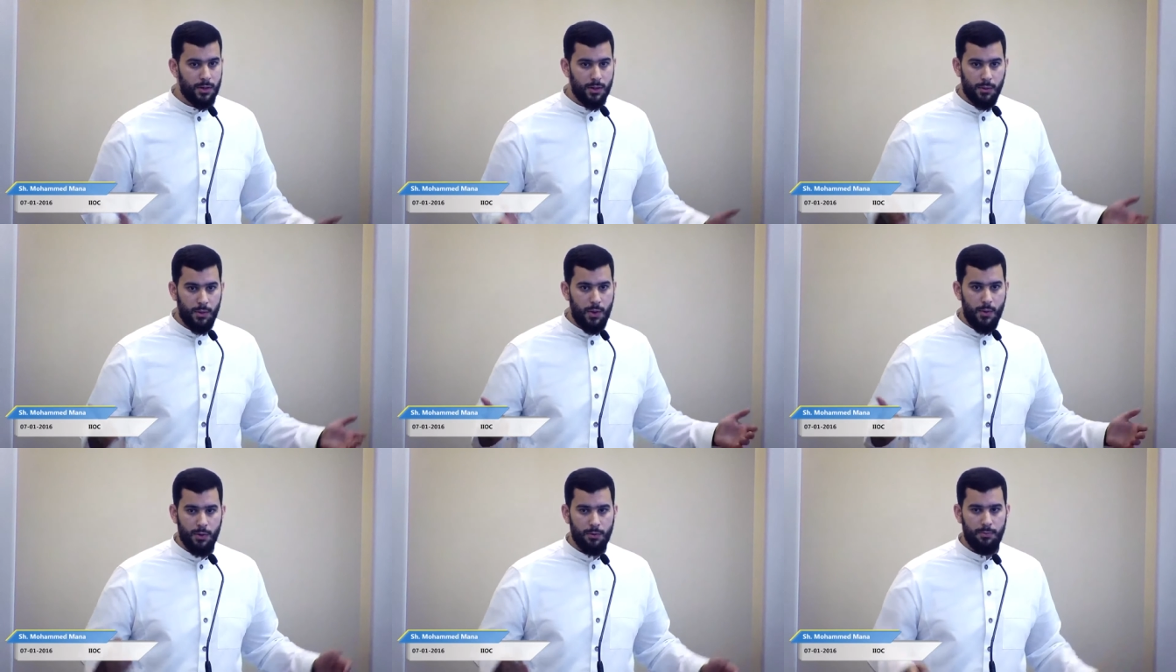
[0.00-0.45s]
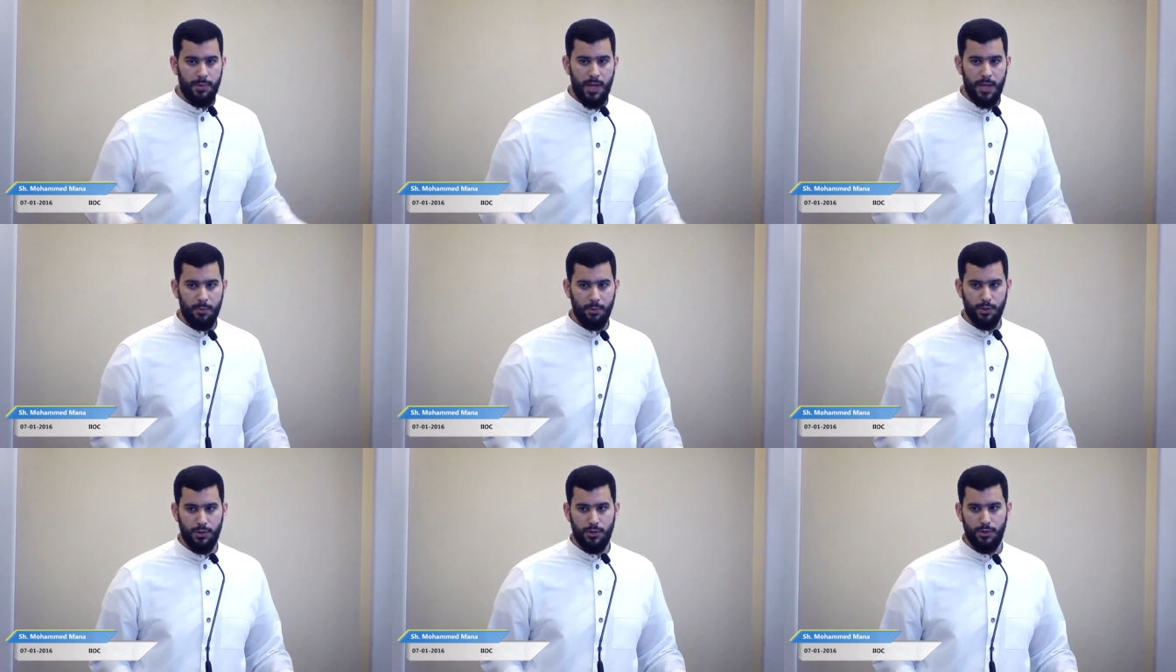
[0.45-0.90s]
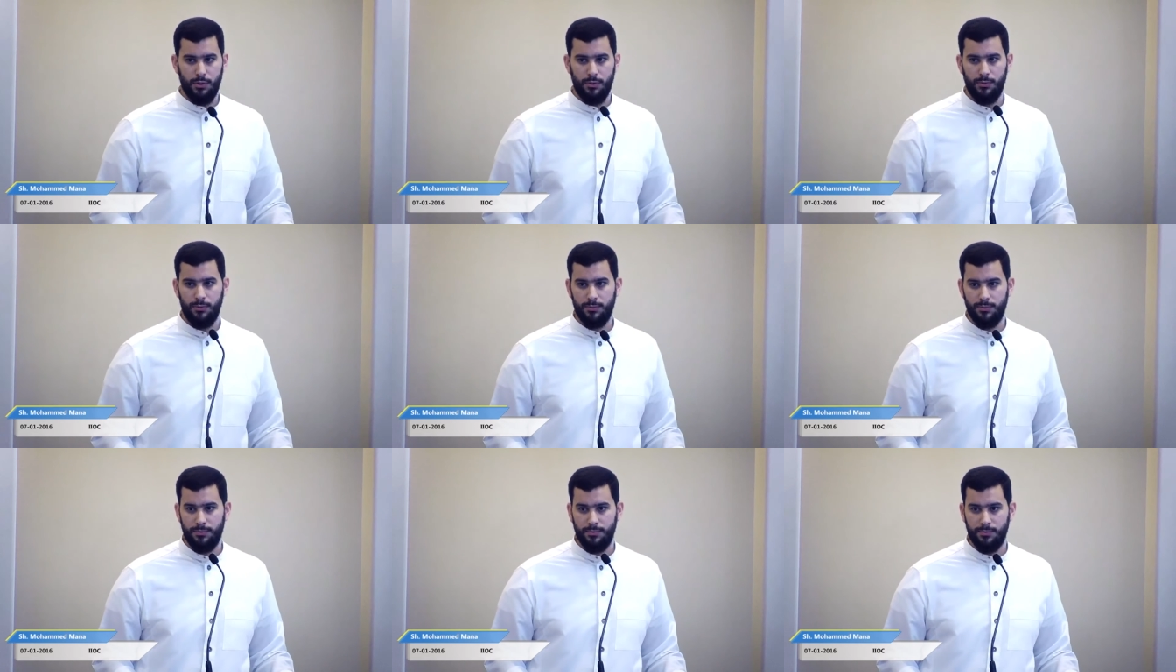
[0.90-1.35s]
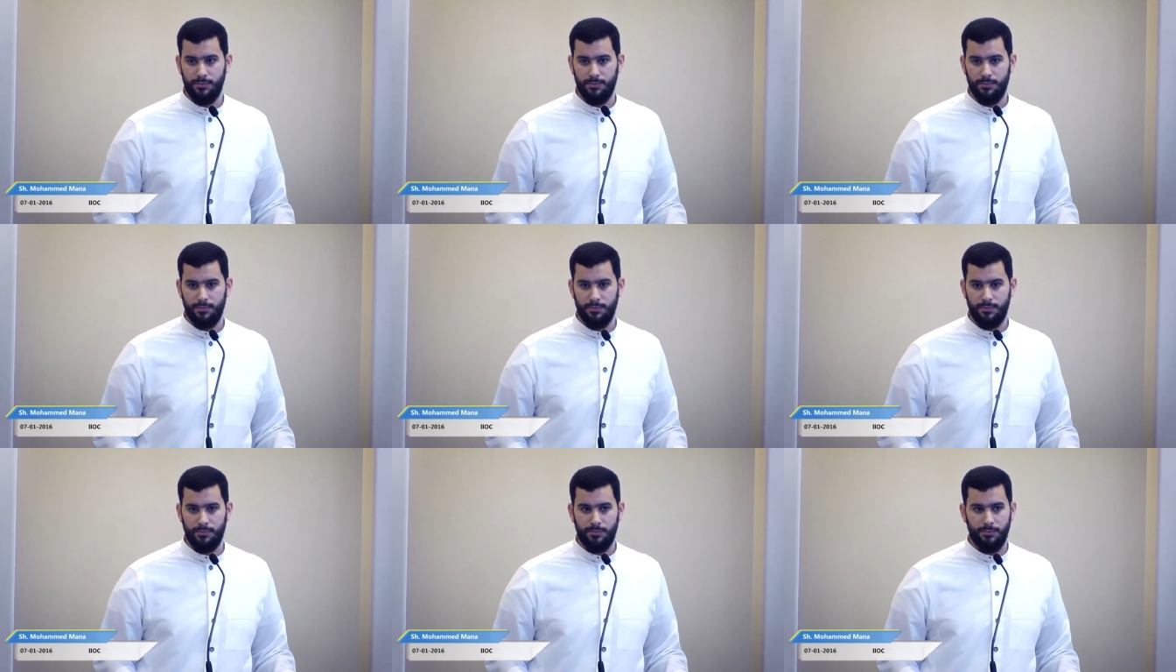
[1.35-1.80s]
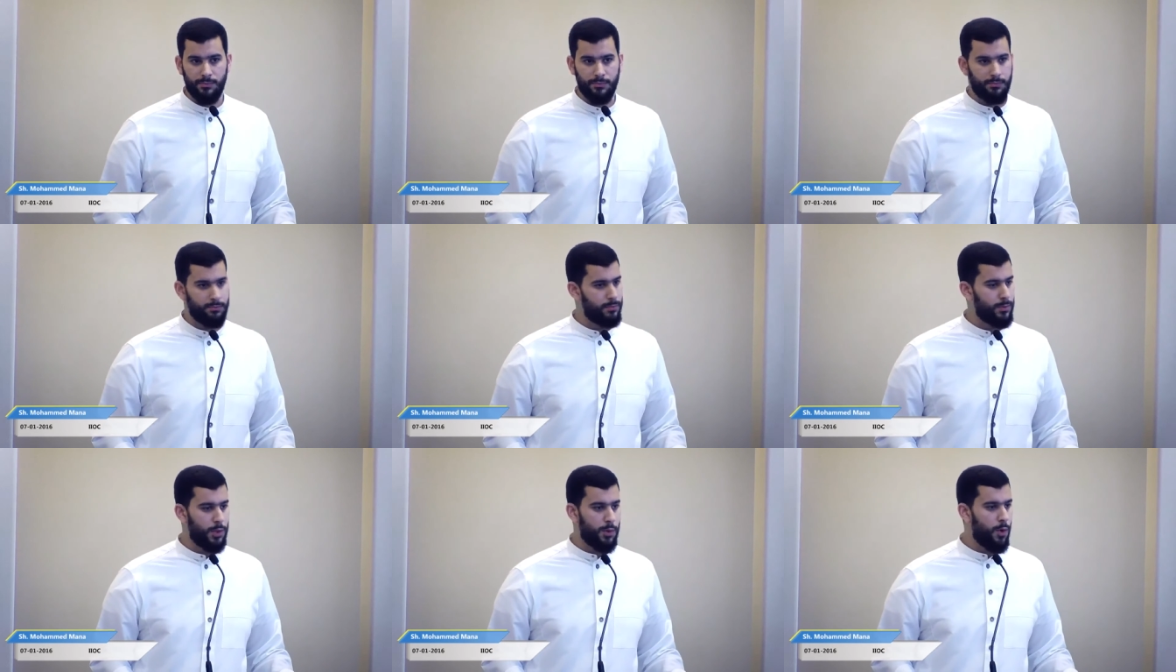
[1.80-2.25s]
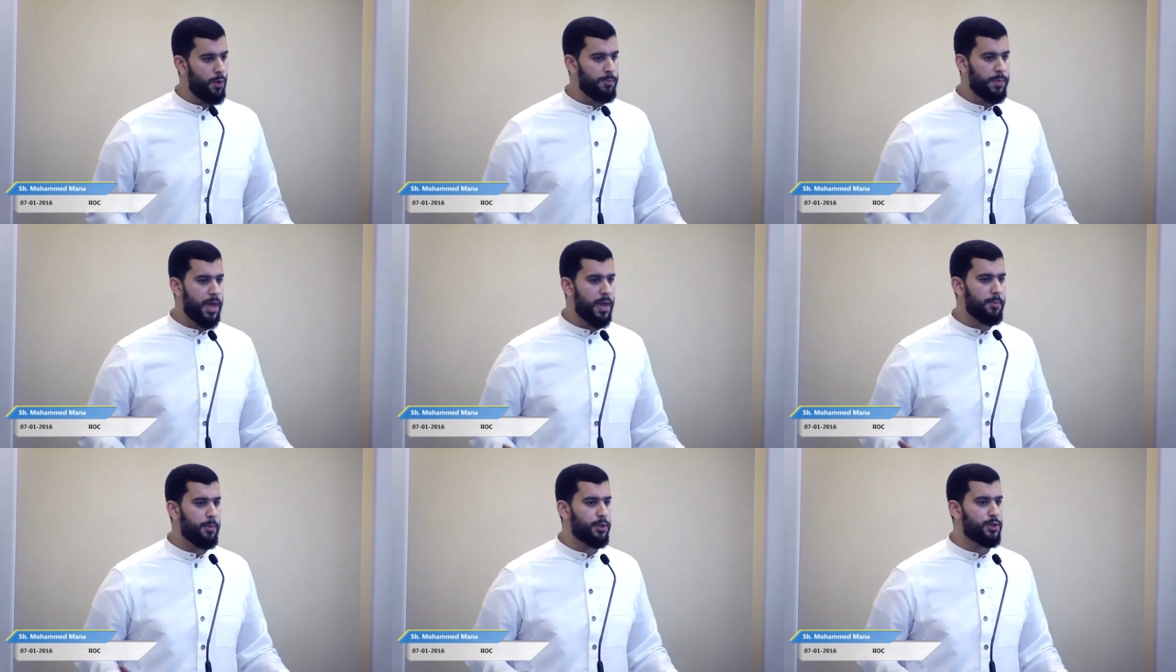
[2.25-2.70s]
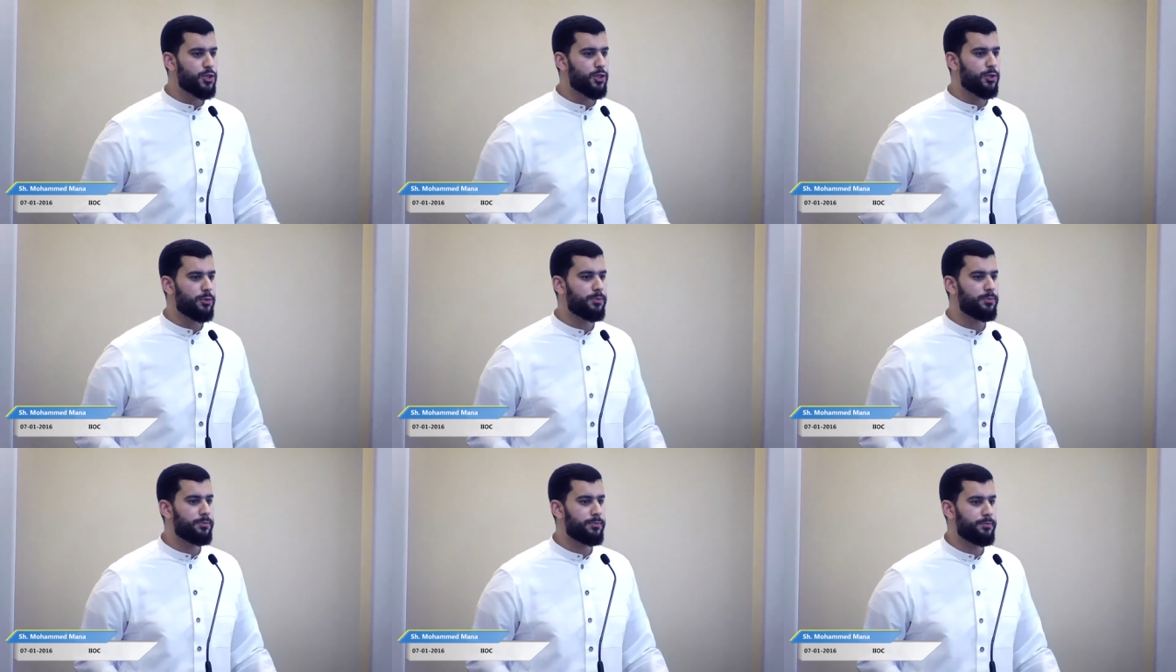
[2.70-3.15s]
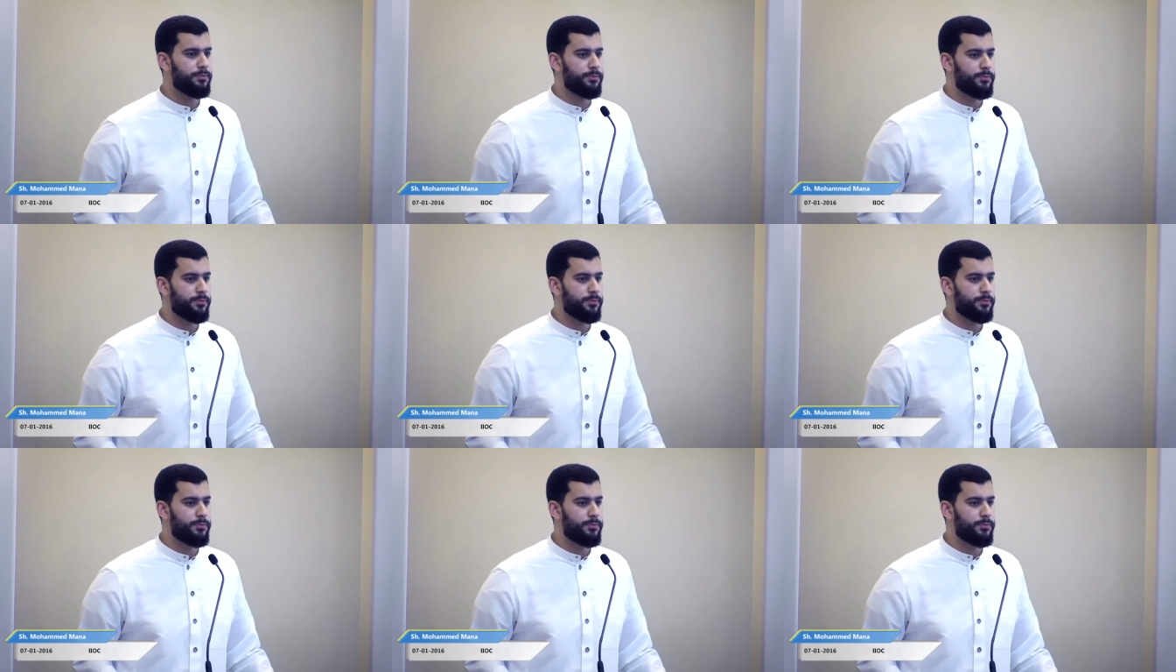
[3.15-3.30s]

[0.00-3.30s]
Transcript: we won't be able to. You won't be able to.